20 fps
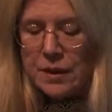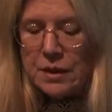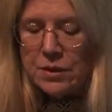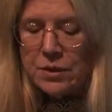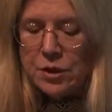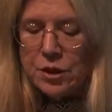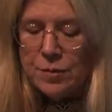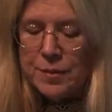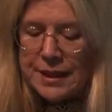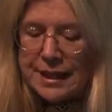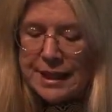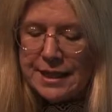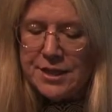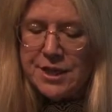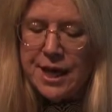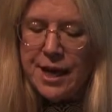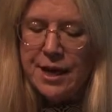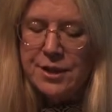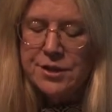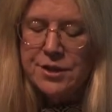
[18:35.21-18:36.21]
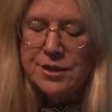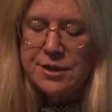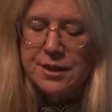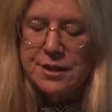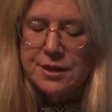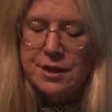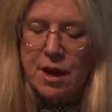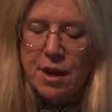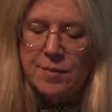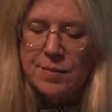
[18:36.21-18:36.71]
To begin to answer this
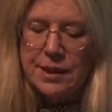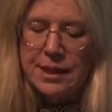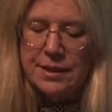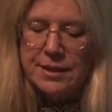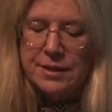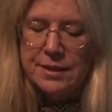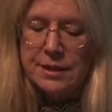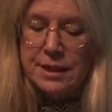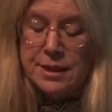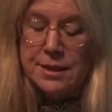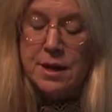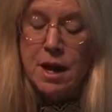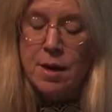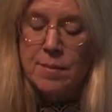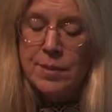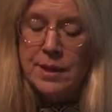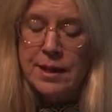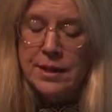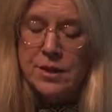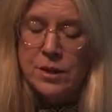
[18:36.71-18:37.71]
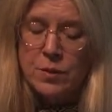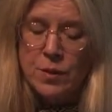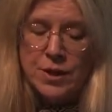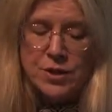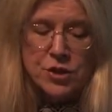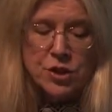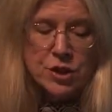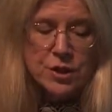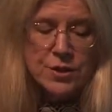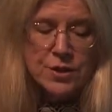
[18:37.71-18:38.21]
complex, these complex
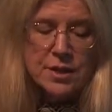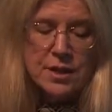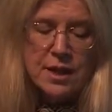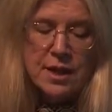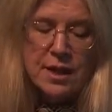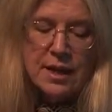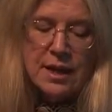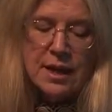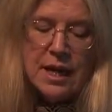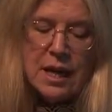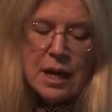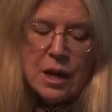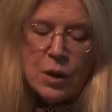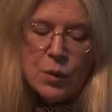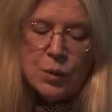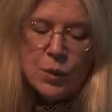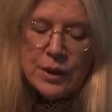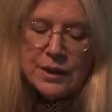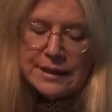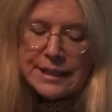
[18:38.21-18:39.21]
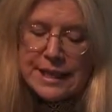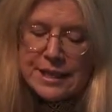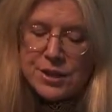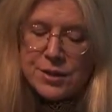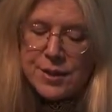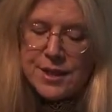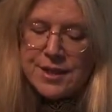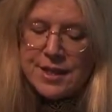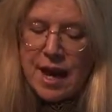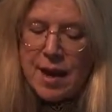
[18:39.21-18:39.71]
questions, we'll need to
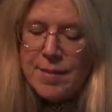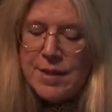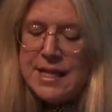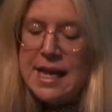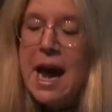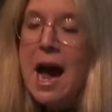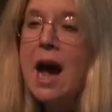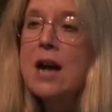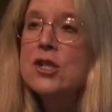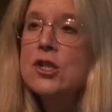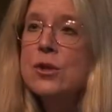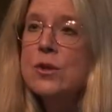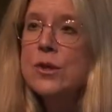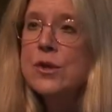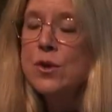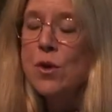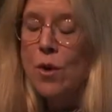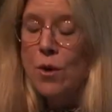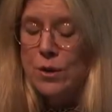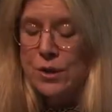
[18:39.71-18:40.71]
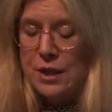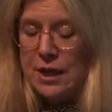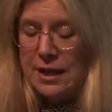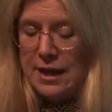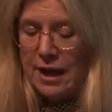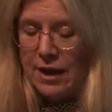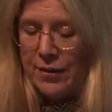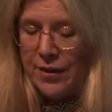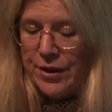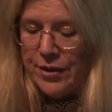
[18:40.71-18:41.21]
examine the actual songs that
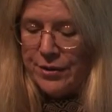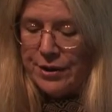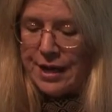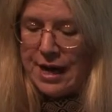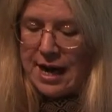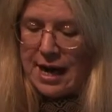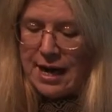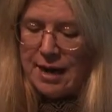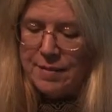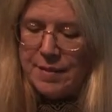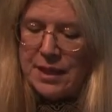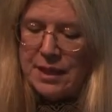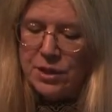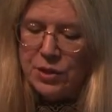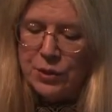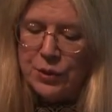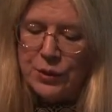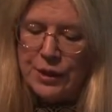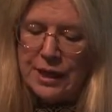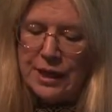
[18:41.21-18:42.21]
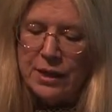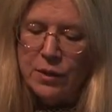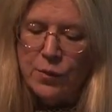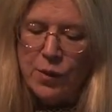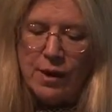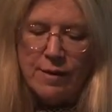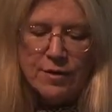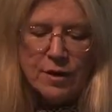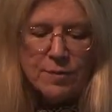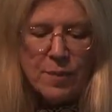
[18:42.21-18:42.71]
carry her name, including,
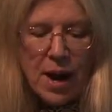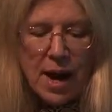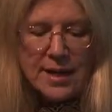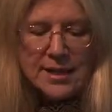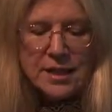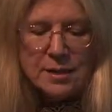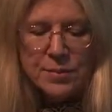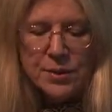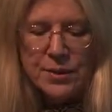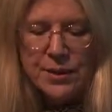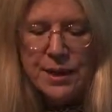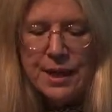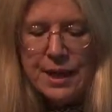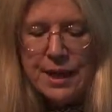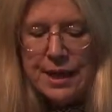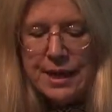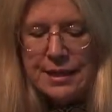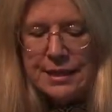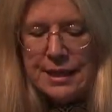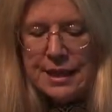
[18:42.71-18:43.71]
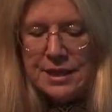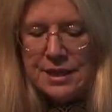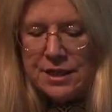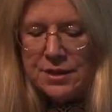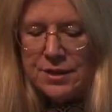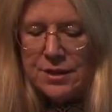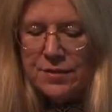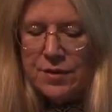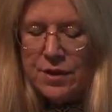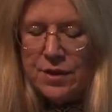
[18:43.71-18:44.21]
wherever possible, details
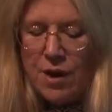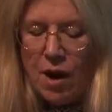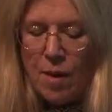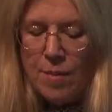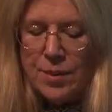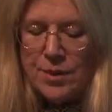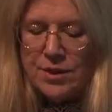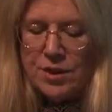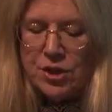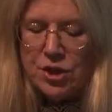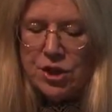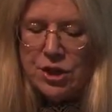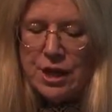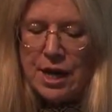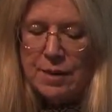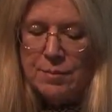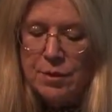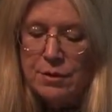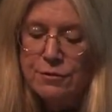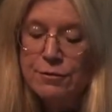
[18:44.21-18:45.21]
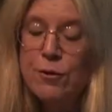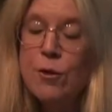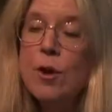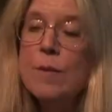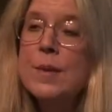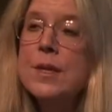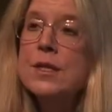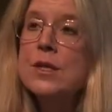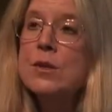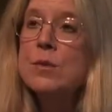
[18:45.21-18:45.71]
of their composition and
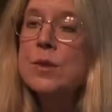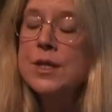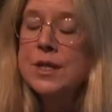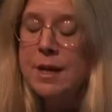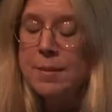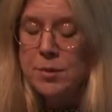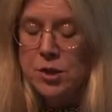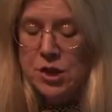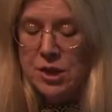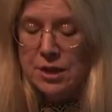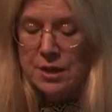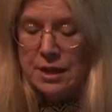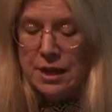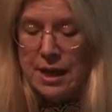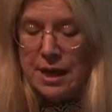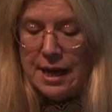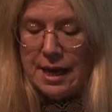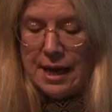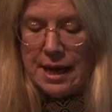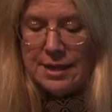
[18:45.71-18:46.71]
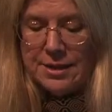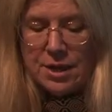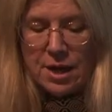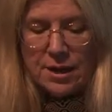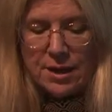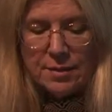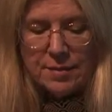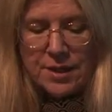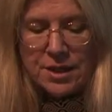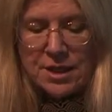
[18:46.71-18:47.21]
performance, reception, and
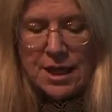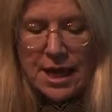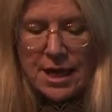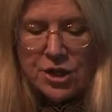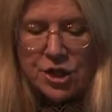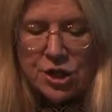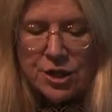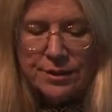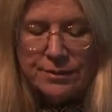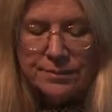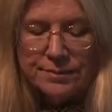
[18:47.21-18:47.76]
documentation.